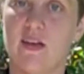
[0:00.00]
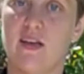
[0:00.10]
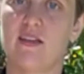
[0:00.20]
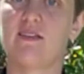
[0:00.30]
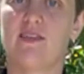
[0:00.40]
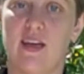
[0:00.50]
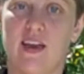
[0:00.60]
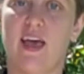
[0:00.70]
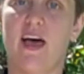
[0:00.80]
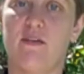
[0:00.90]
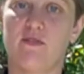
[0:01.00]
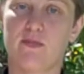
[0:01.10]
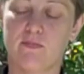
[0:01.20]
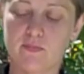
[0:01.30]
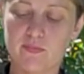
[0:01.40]
in the second half.
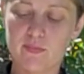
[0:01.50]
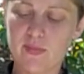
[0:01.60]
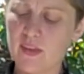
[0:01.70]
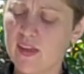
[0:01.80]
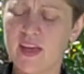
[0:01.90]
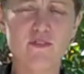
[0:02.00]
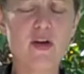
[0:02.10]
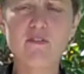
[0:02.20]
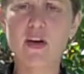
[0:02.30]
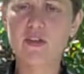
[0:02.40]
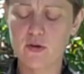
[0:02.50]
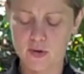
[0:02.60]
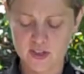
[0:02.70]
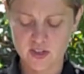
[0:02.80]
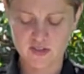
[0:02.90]
If you have other
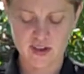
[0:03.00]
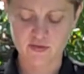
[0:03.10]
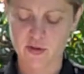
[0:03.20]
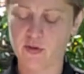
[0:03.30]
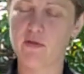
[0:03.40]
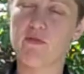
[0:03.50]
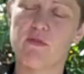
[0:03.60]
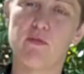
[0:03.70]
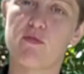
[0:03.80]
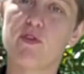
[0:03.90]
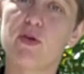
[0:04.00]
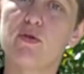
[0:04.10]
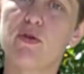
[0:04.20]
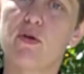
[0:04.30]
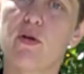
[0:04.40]
questions after you review
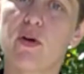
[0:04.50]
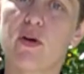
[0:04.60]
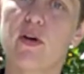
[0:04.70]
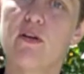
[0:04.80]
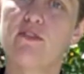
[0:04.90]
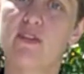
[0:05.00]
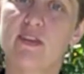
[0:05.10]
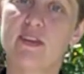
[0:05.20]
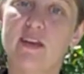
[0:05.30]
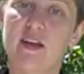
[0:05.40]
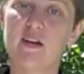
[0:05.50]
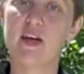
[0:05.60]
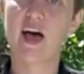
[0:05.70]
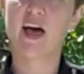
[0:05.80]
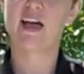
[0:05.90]
your facilitator
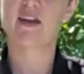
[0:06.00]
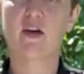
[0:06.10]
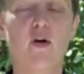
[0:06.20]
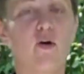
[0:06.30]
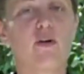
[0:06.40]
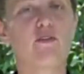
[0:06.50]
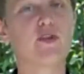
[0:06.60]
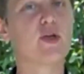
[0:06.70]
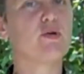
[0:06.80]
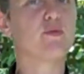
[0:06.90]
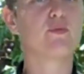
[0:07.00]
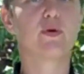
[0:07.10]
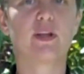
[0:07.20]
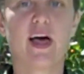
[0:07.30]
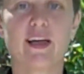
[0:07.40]
guide, or if you
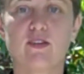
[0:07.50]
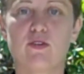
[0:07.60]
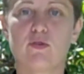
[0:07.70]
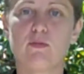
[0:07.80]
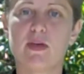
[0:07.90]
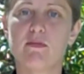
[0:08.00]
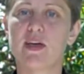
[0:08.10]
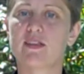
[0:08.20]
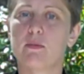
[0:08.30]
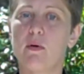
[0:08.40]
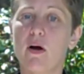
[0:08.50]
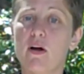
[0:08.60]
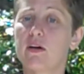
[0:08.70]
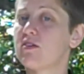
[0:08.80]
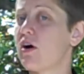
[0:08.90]
would like to meet me at the park,
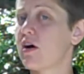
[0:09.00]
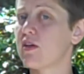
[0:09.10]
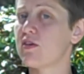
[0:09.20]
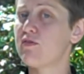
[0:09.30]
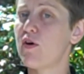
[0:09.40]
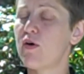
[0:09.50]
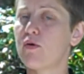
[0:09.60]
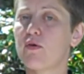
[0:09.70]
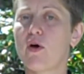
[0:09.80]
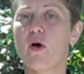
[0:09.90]
talk on the phone,